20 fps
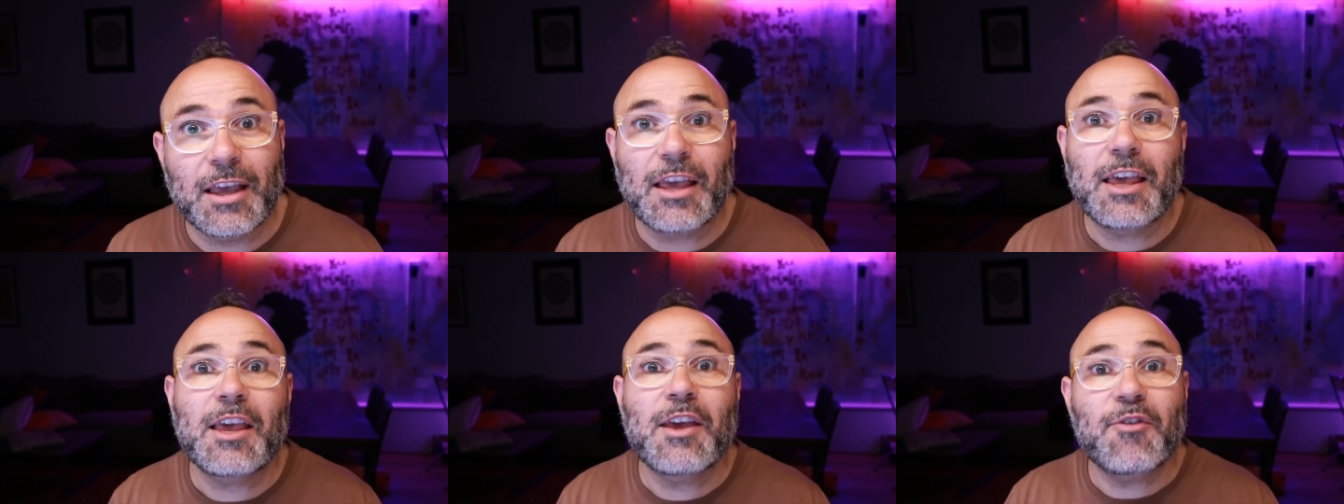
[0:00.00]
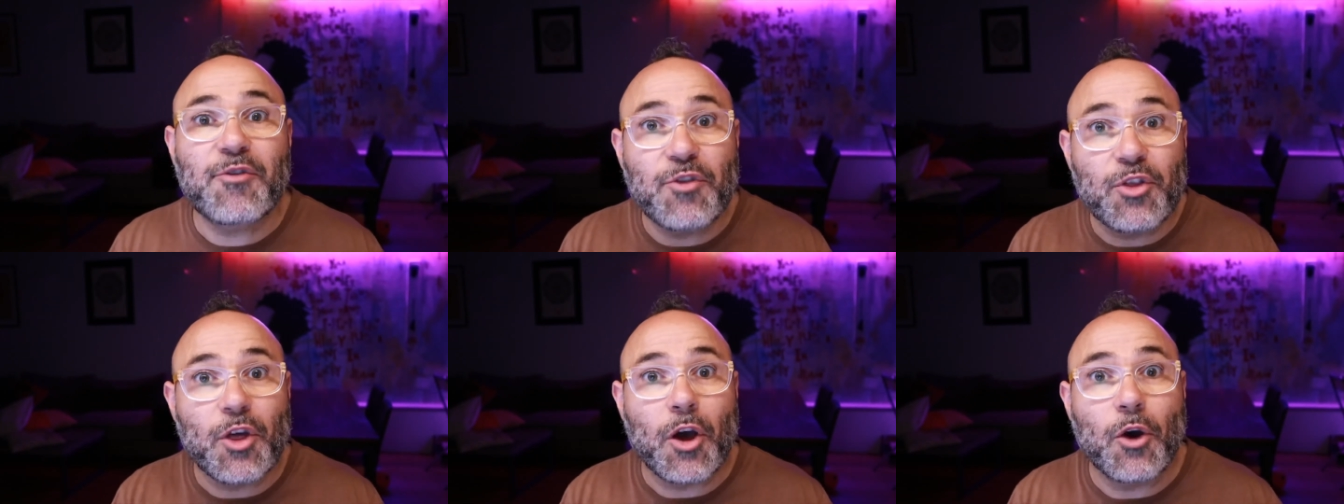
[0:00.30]

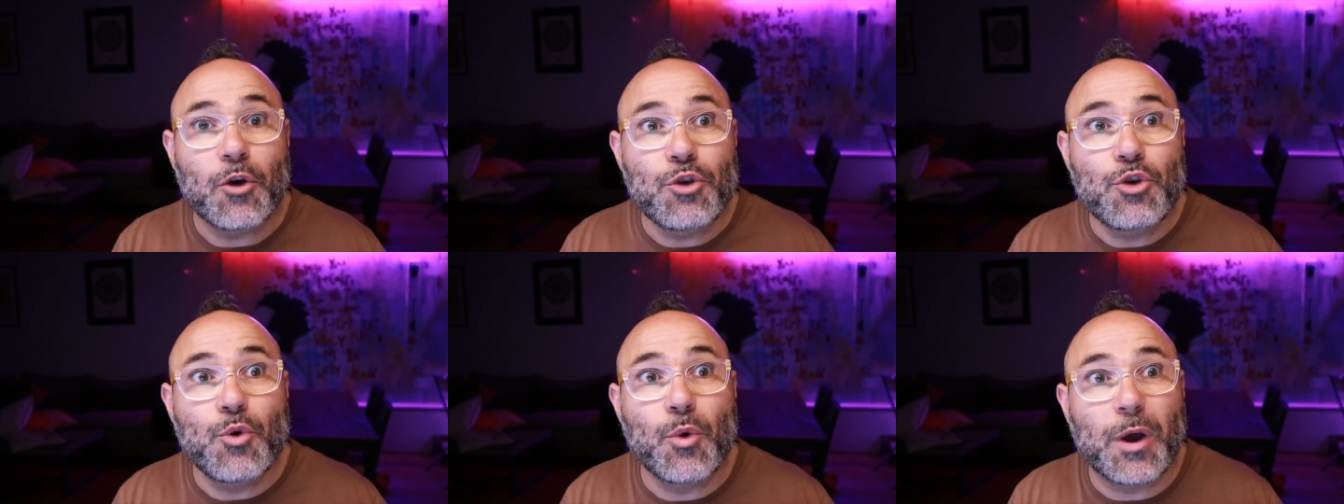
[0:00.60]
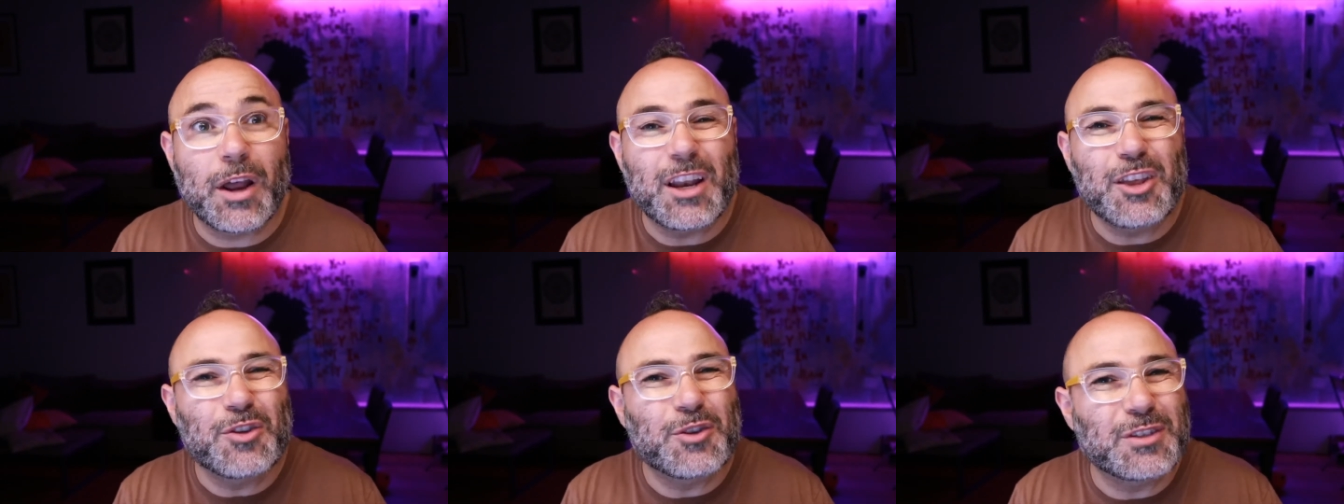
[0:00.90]
if, though, you were
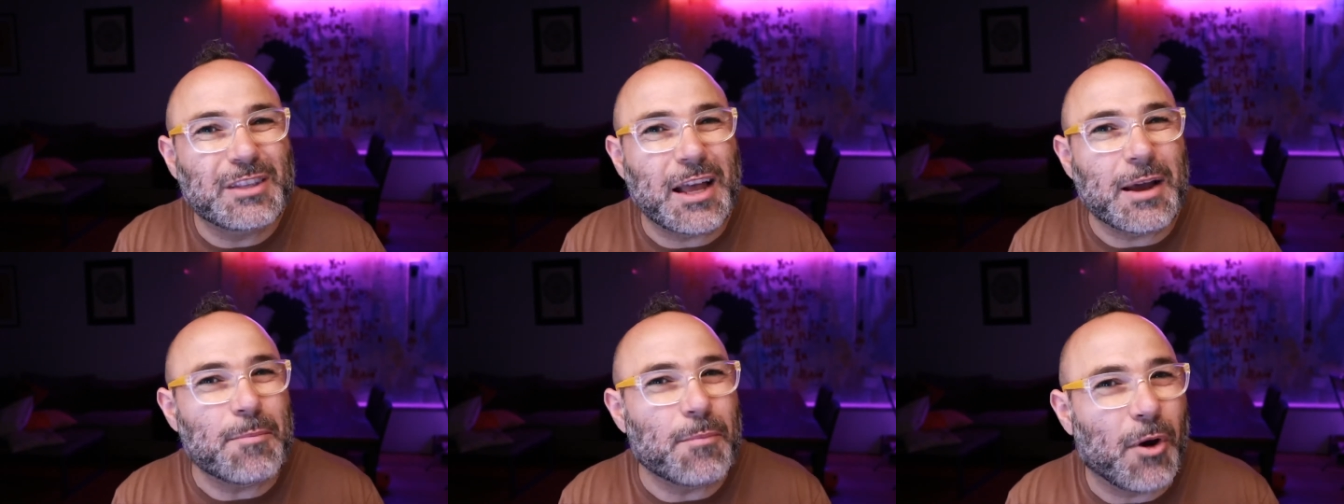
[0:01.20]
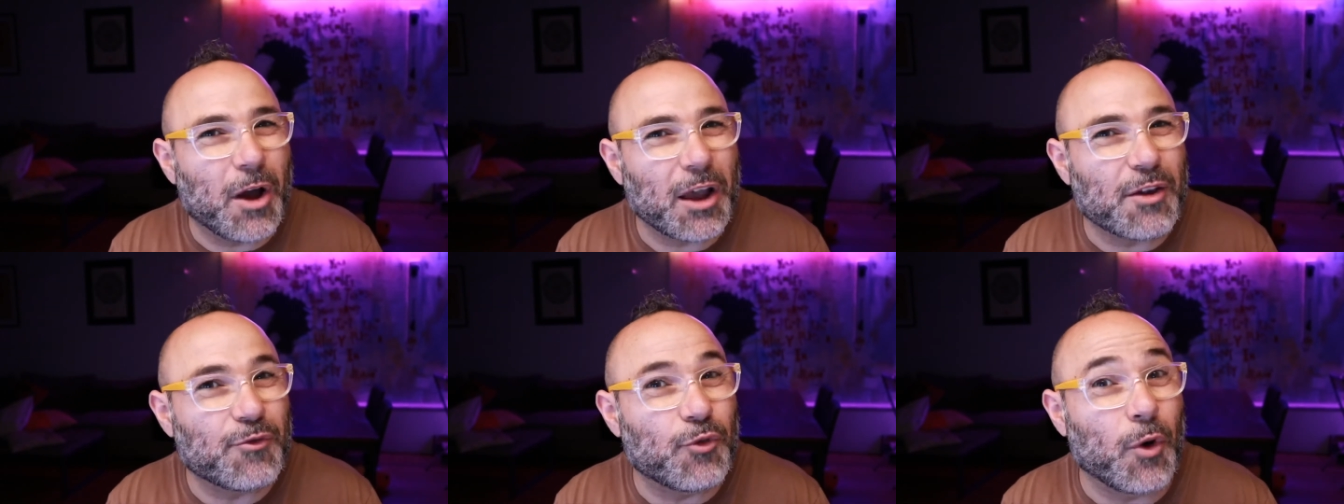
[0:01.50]
going to use that
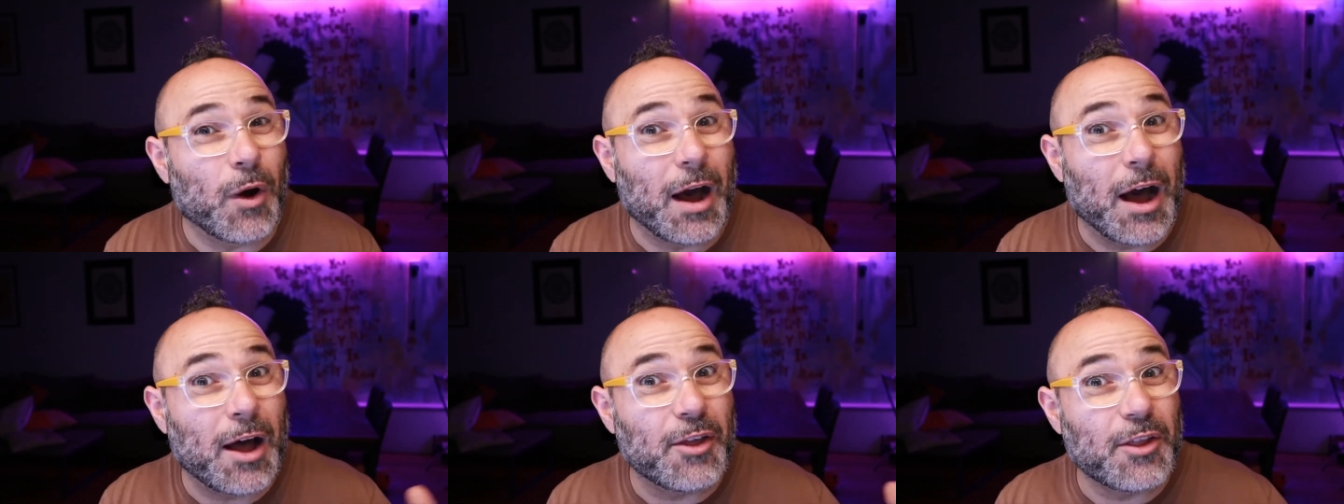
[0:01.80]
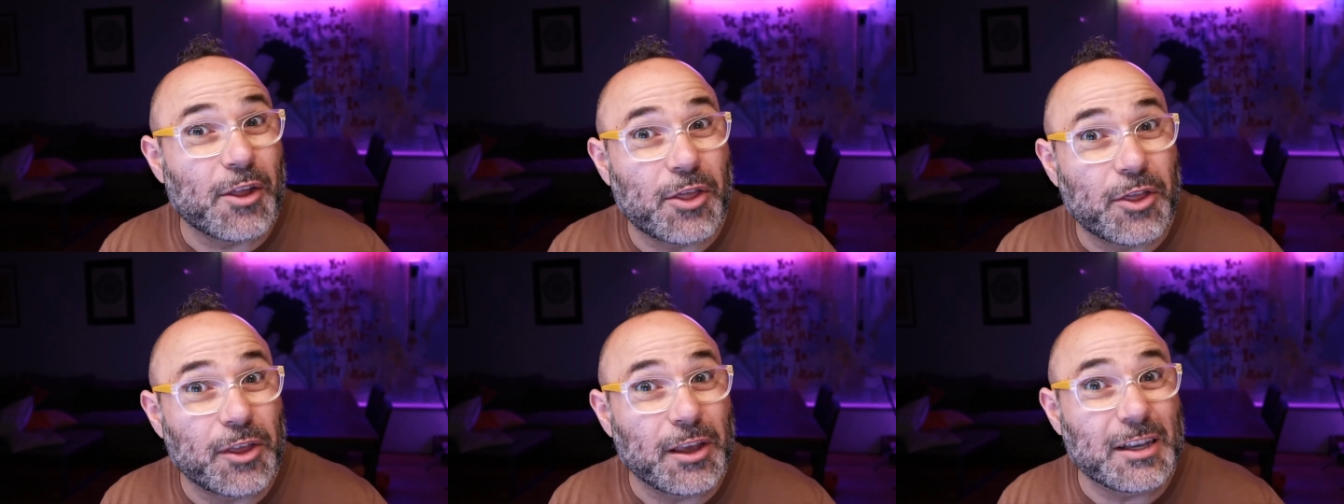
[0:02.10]
mic for
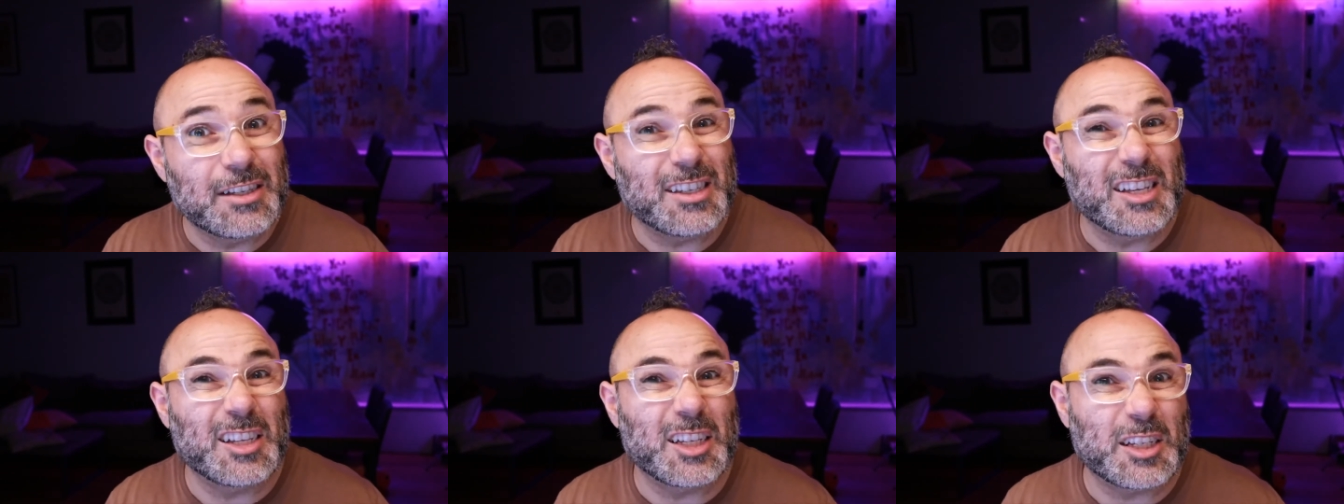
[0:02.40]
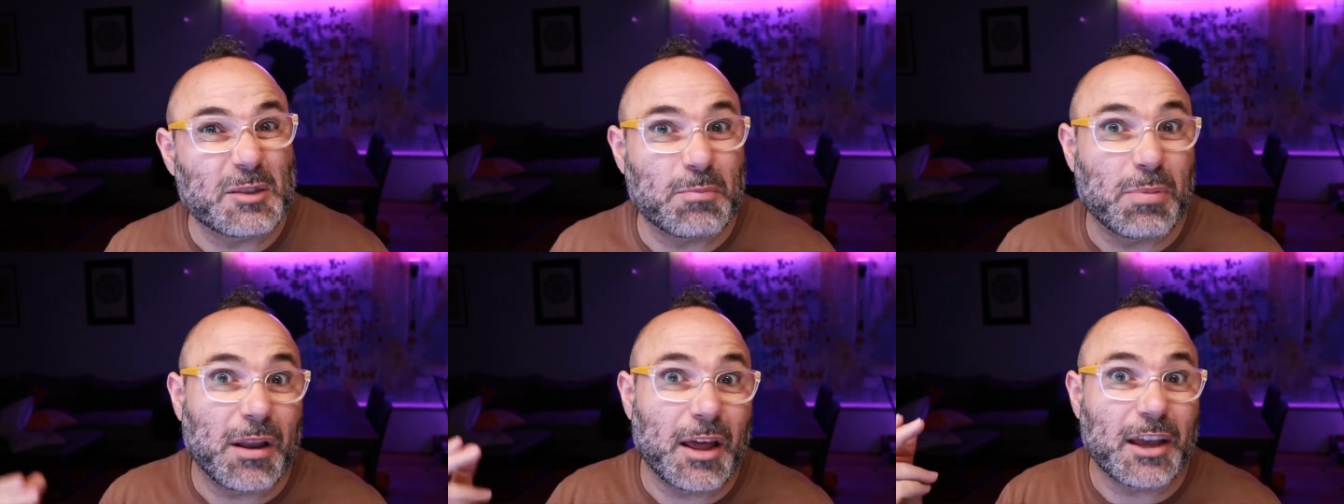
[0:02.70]
other things than
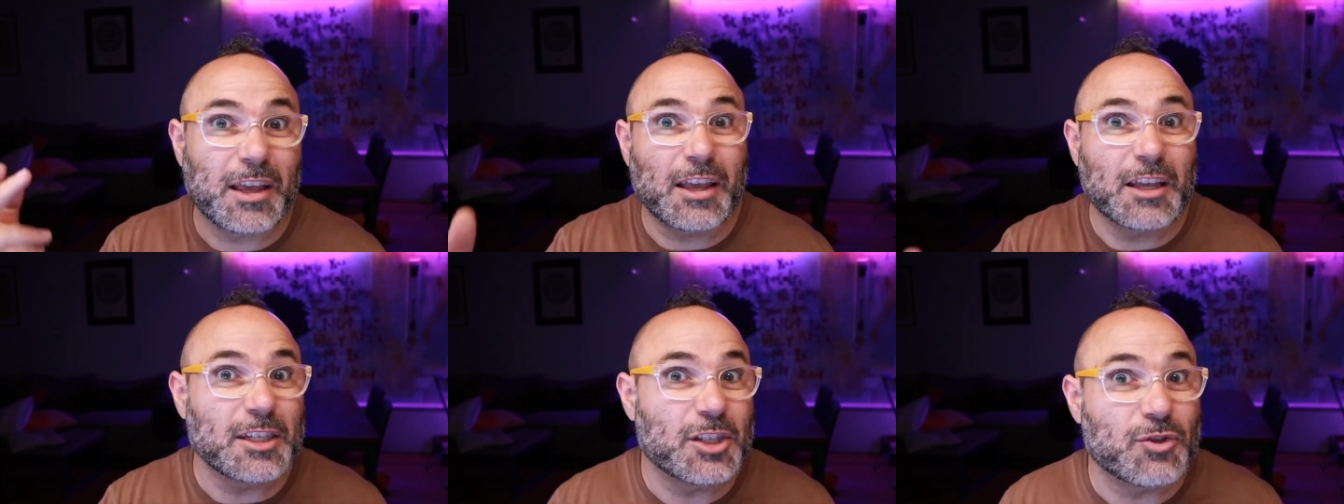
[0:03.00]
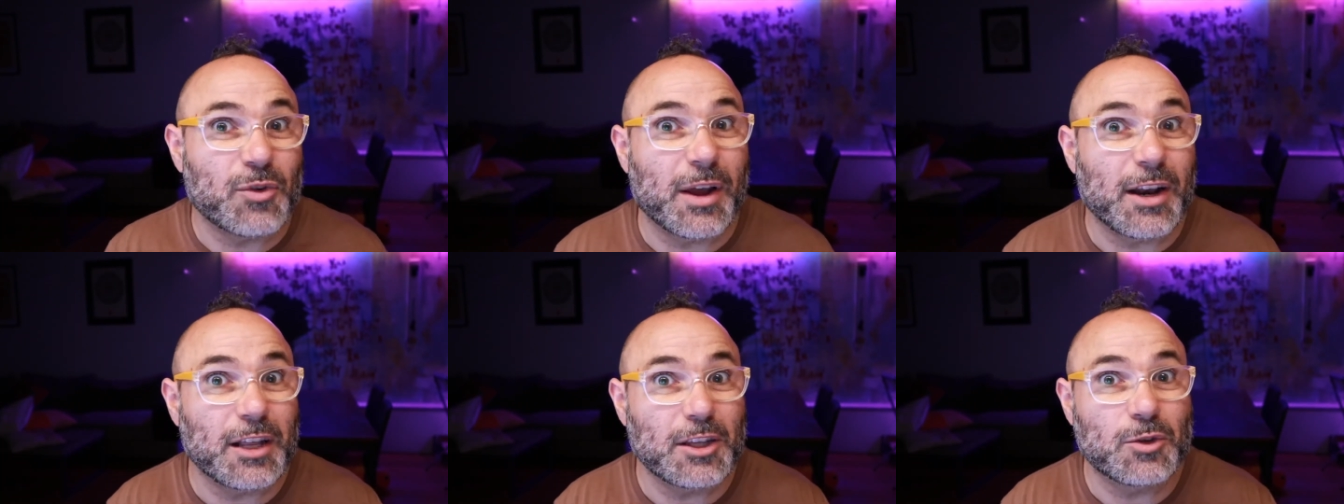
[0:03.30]
just plugging it
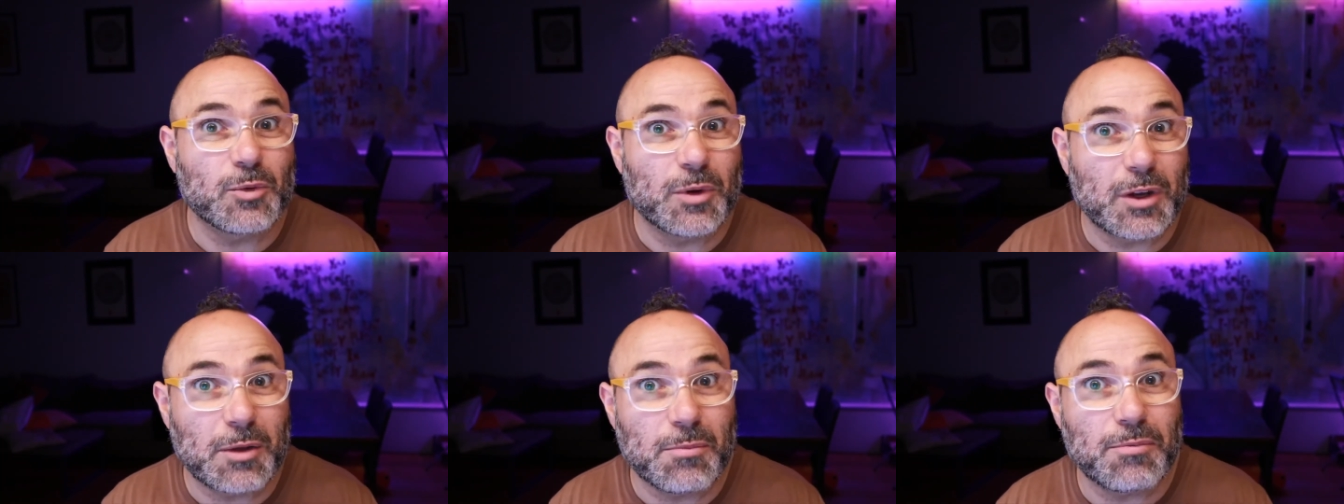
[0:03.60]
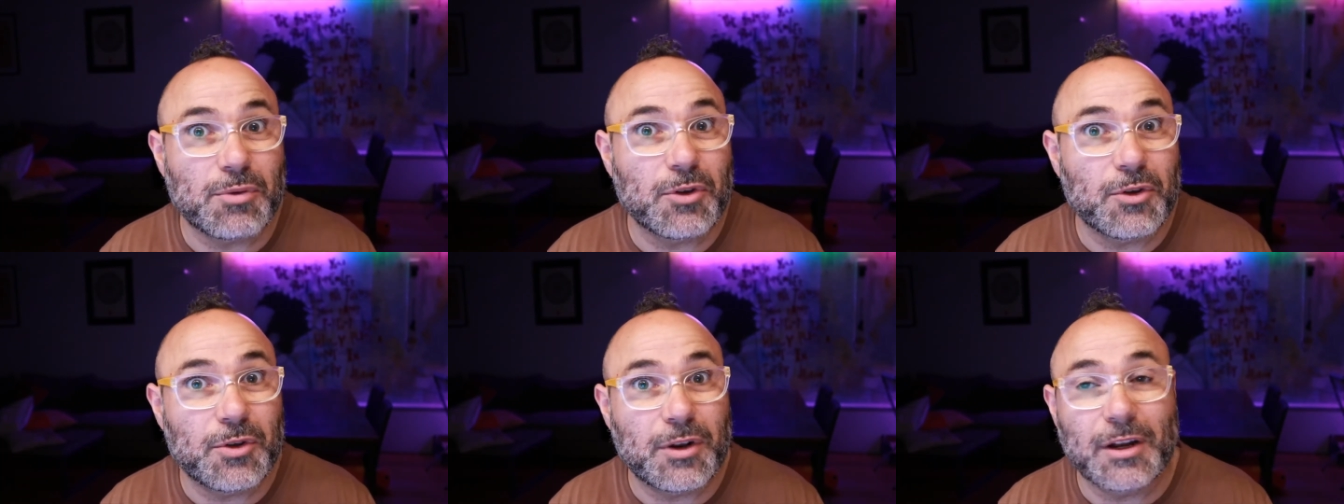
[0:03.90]
straight into a
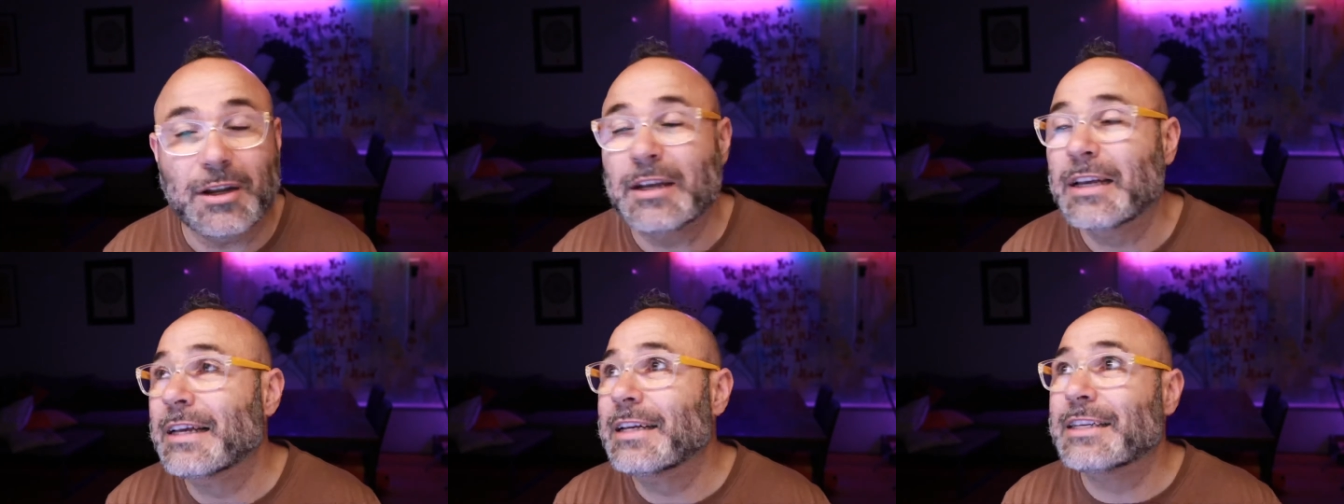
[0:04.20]
computer,